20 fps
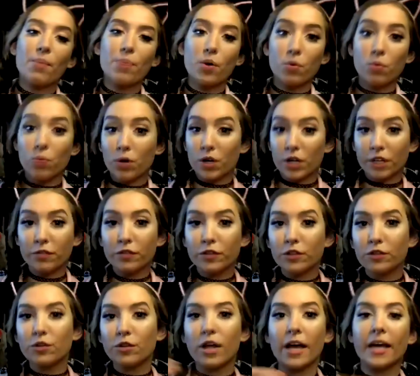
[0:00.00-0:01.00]
But what if
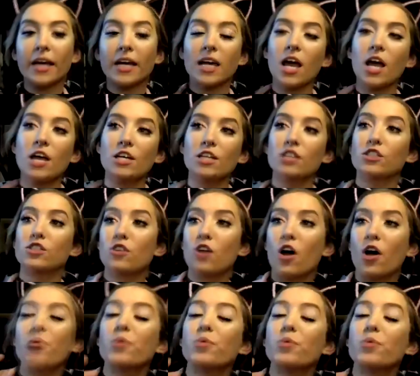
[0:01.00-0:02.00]
you, like,
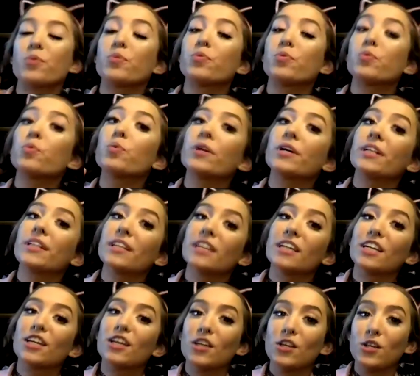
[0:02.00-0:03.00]
saw a
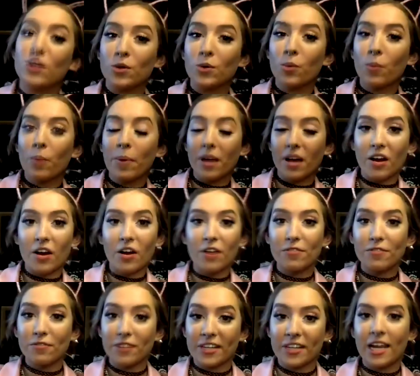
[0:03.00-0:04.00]
really cute pair
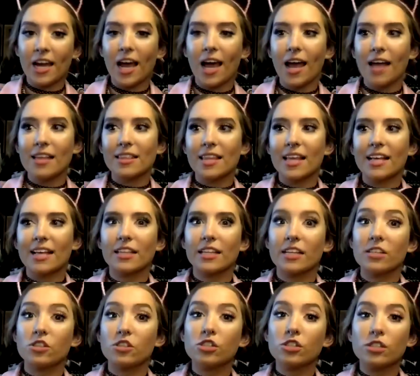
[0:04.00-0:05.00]
of feet, and, like,
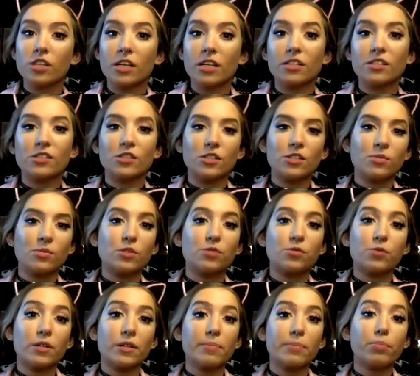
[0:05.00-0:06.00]
it just was
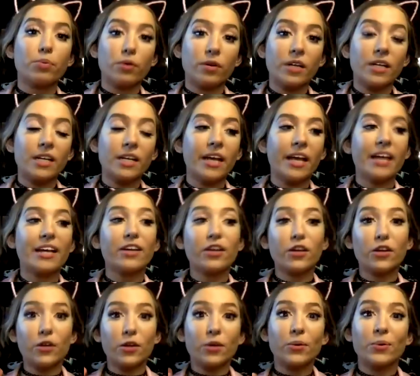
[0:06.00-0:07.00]
really pretty and
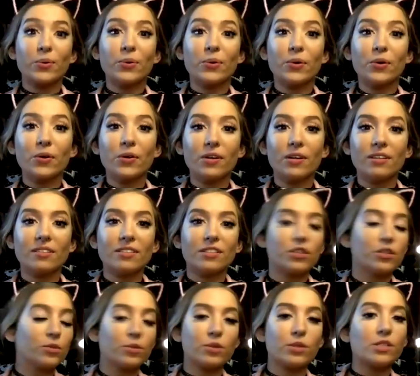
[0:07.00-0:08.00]
cute,
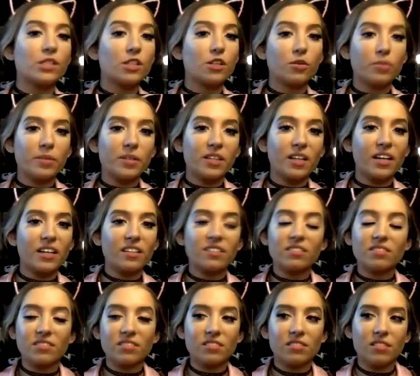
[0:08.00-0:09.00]
you would still be like,
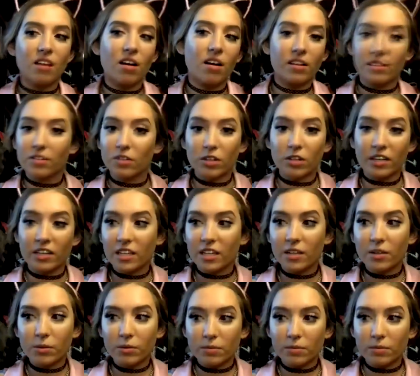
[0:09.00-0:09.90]
no, I don't like you.